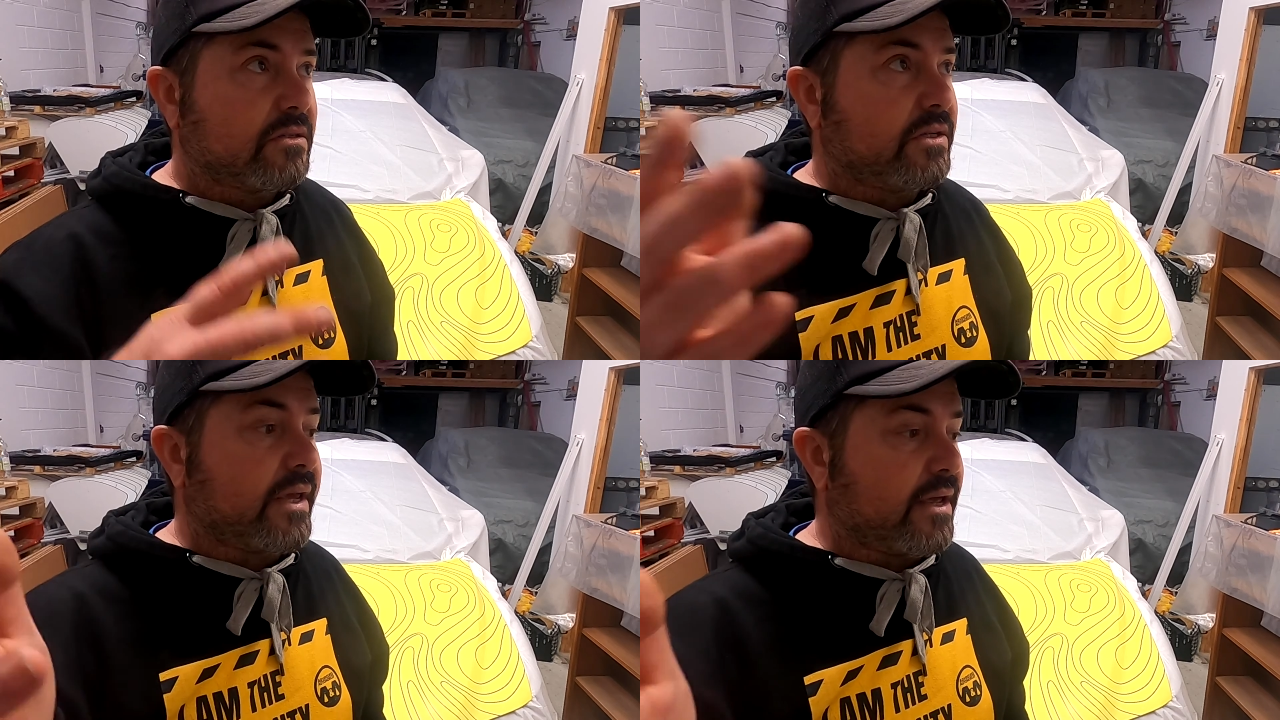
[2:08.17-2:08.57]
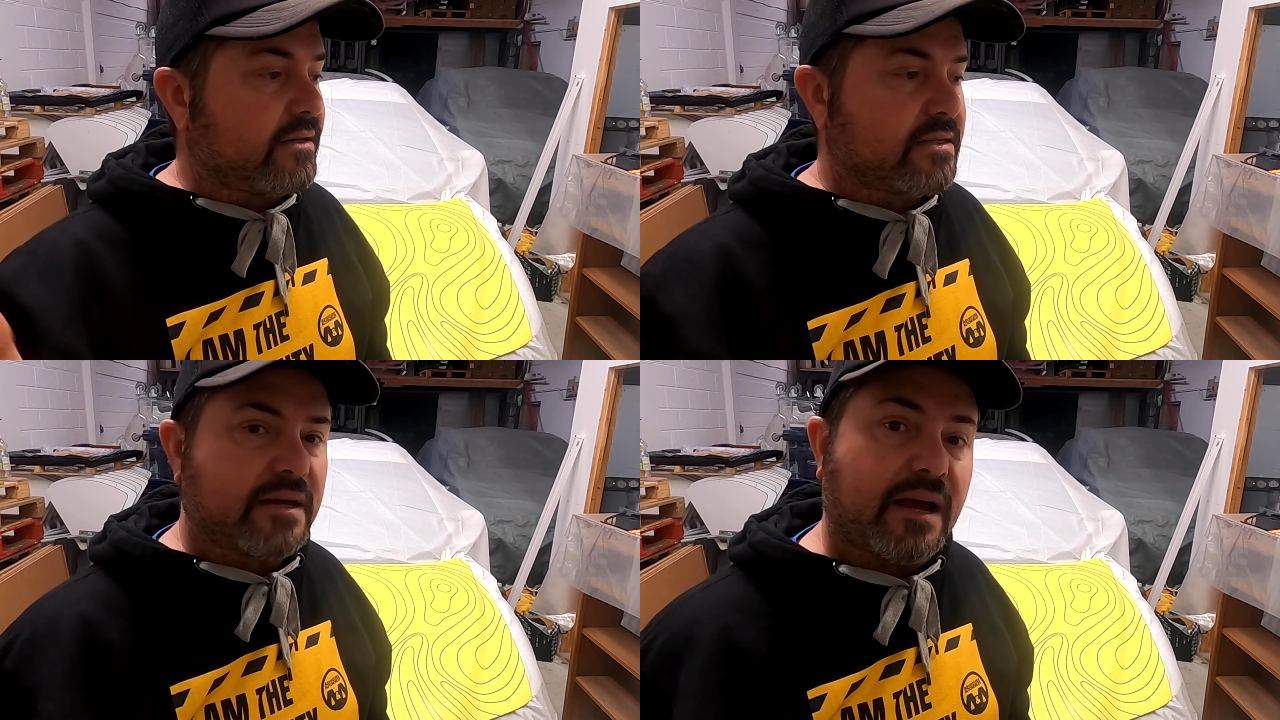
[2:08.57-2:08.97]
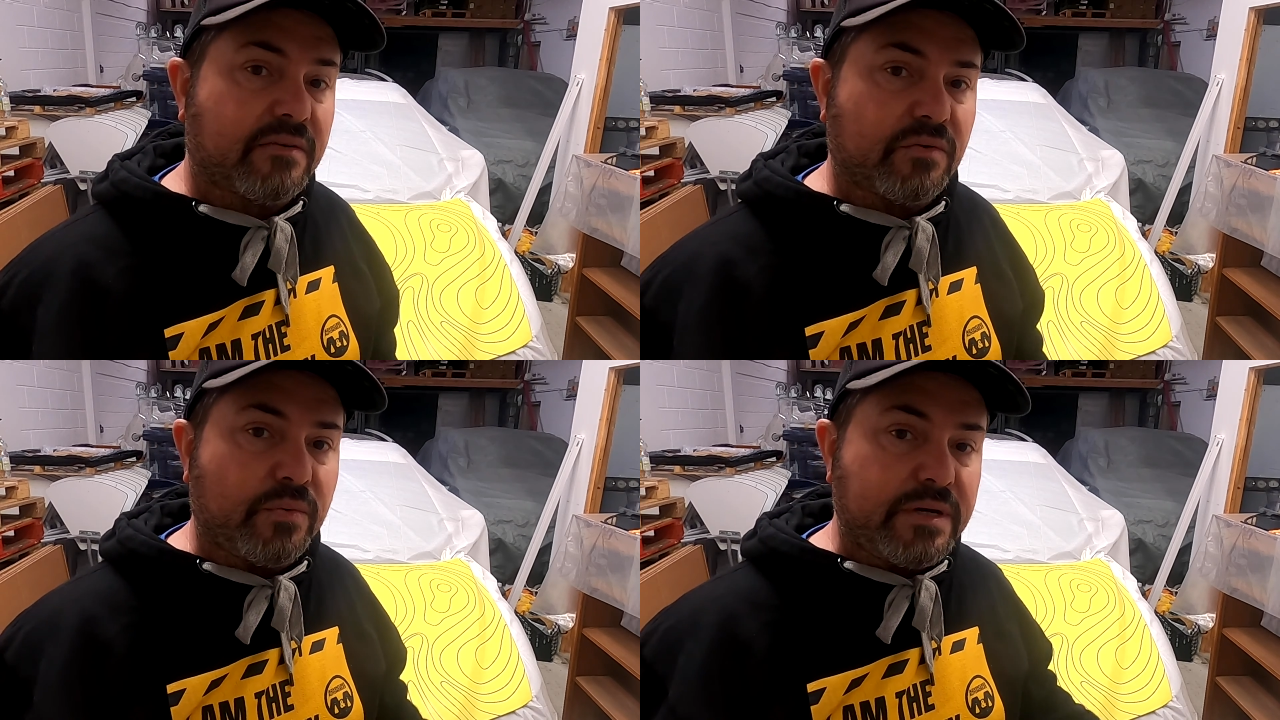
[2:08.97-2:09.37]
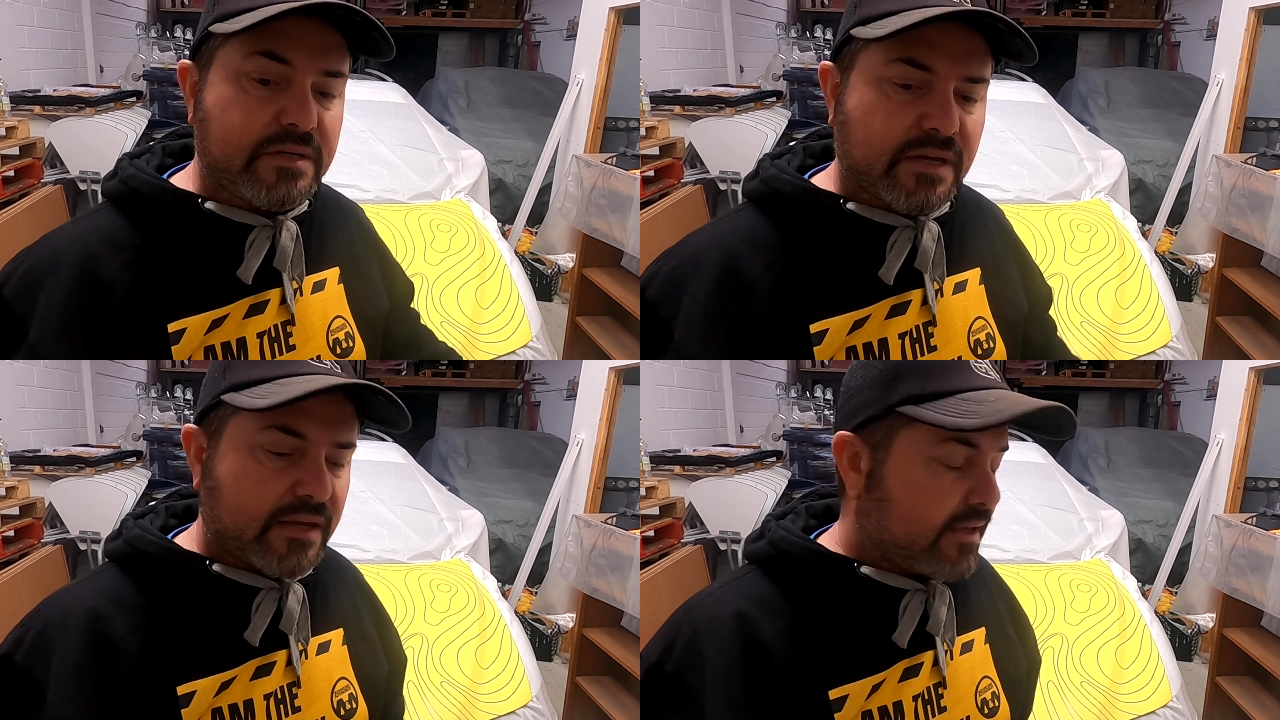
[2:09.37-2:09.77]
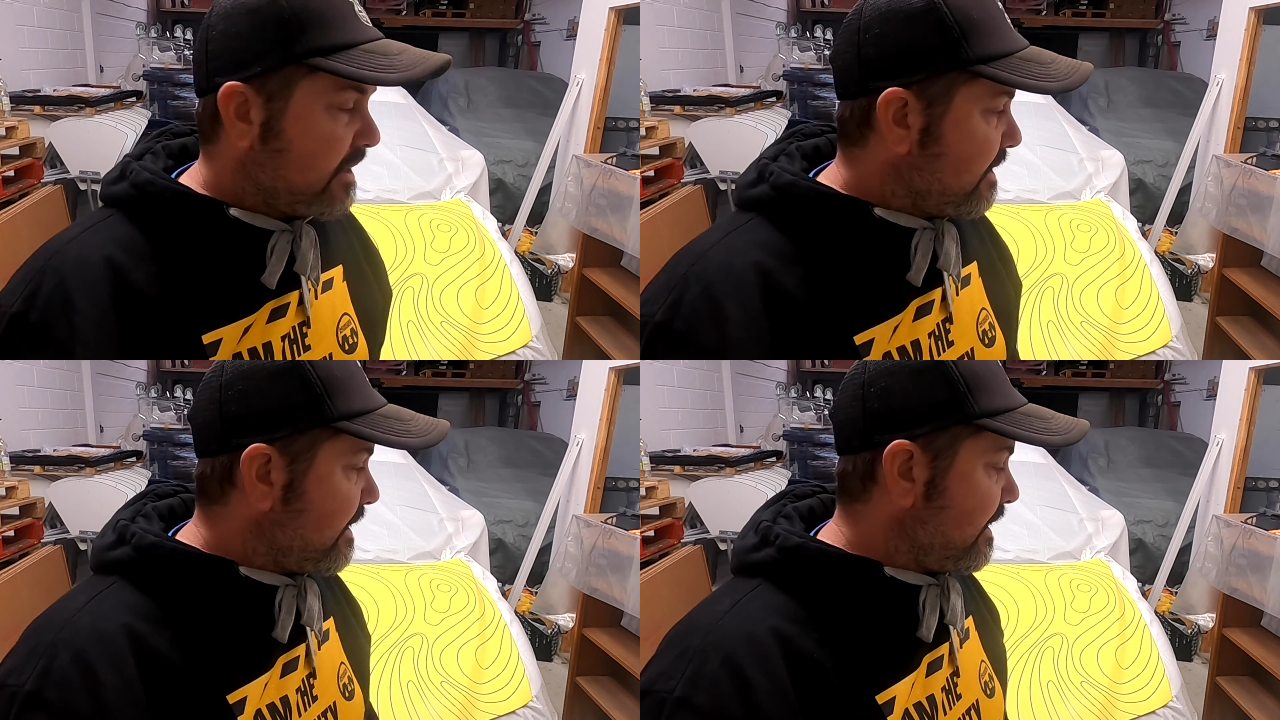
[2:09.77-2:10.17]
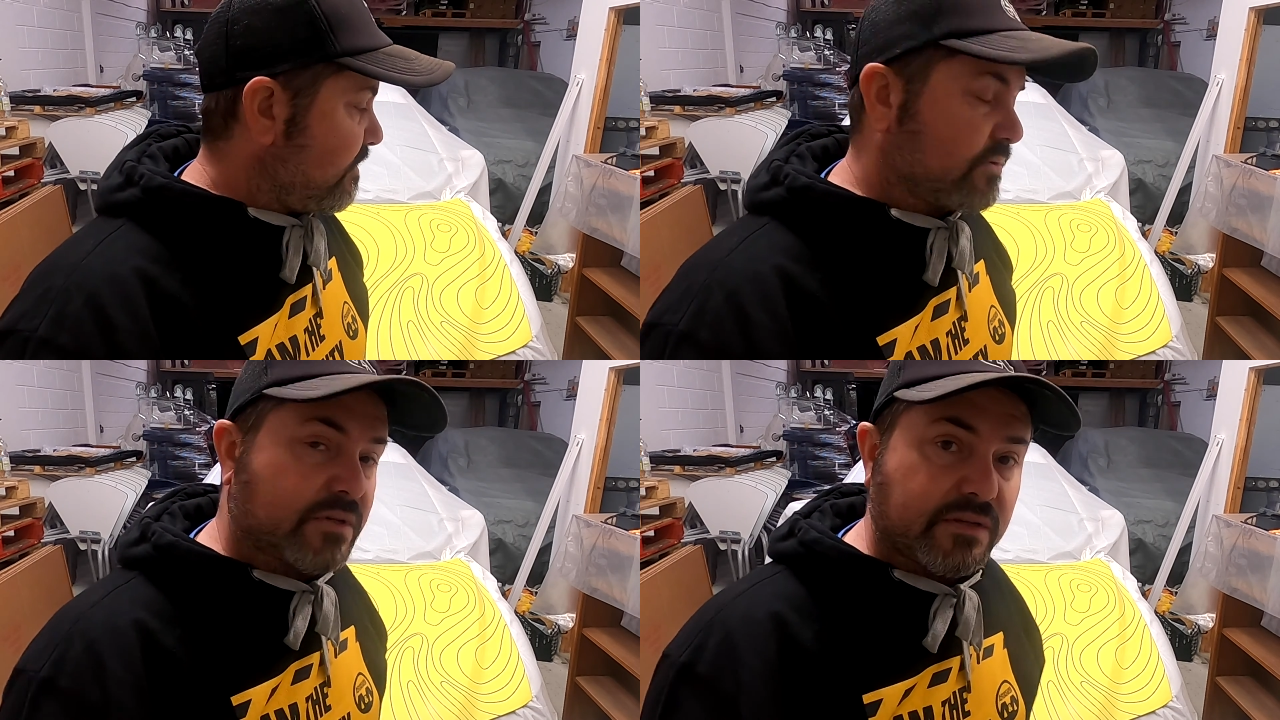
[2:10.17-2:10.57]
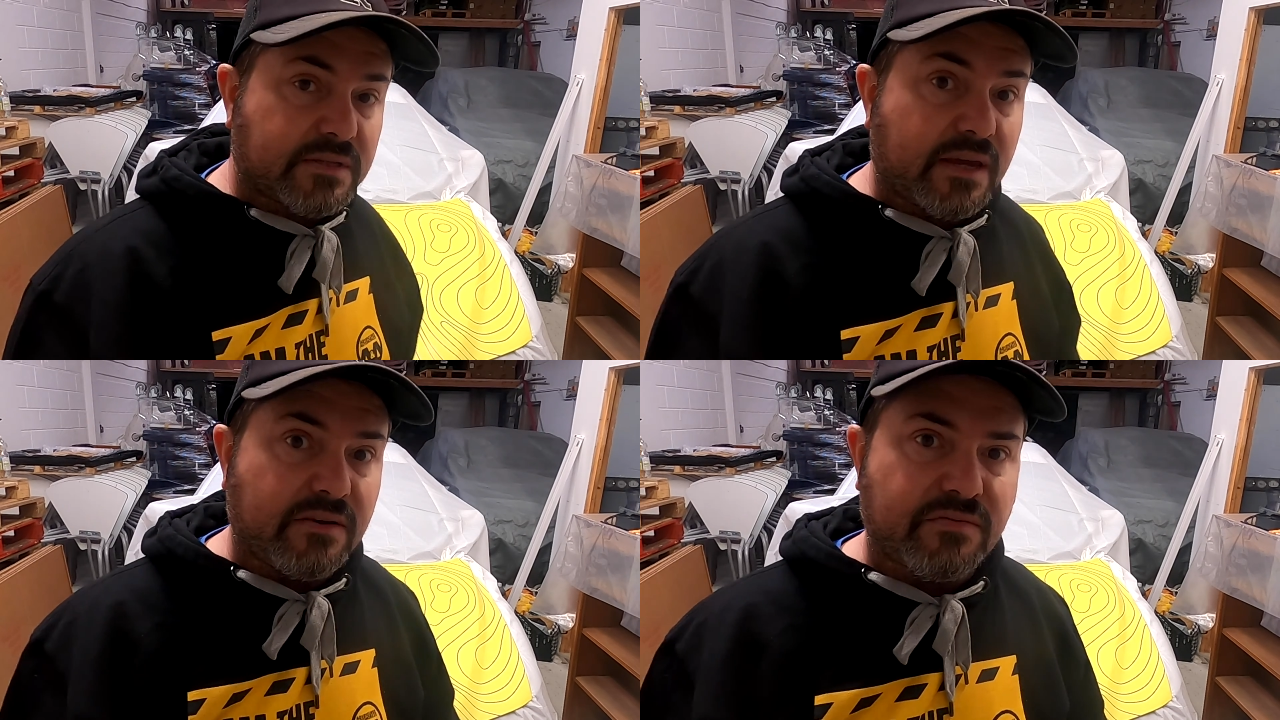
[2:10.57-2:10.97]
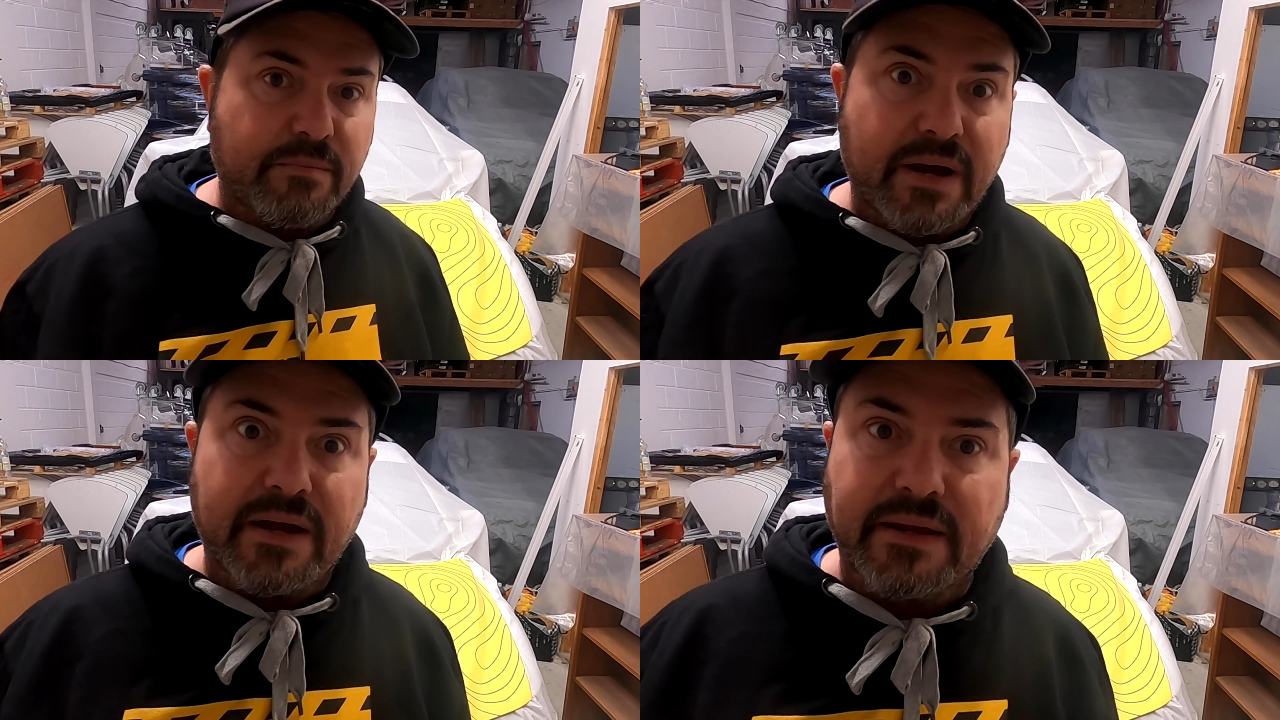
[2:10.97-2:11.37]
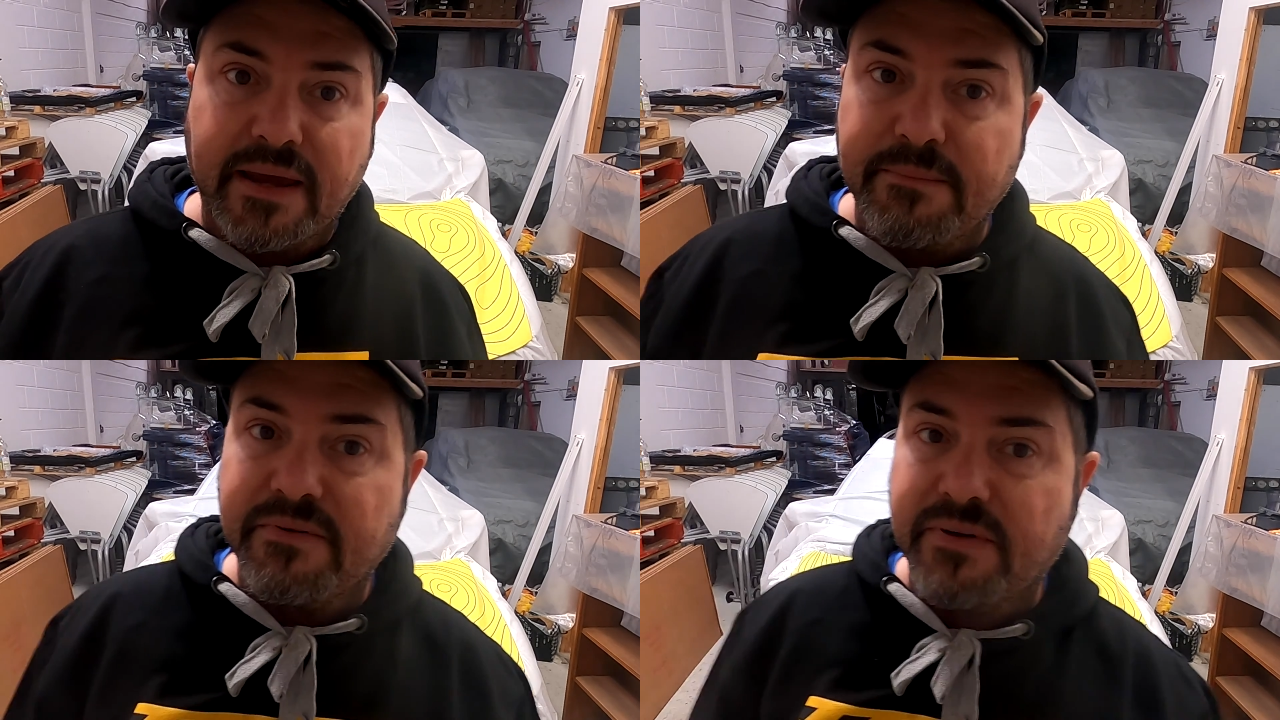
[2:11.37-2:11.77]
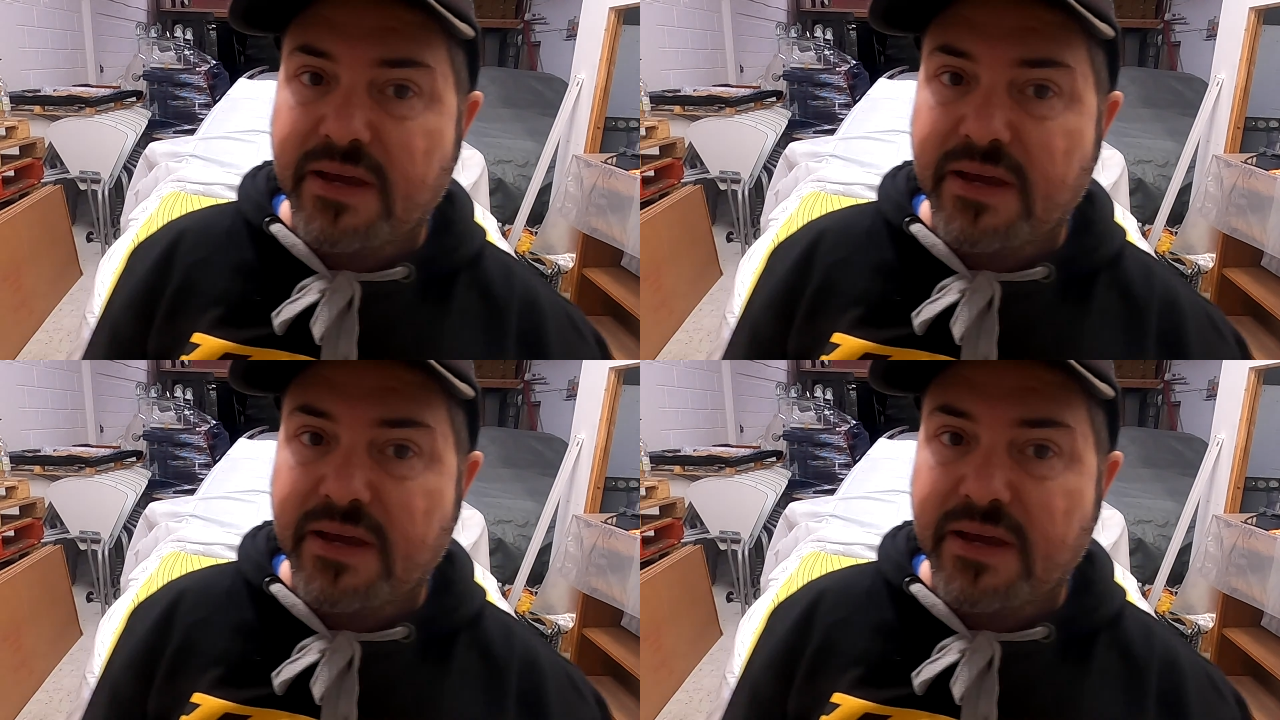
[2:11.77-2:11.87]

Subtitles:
to get out of the wind and also save my camper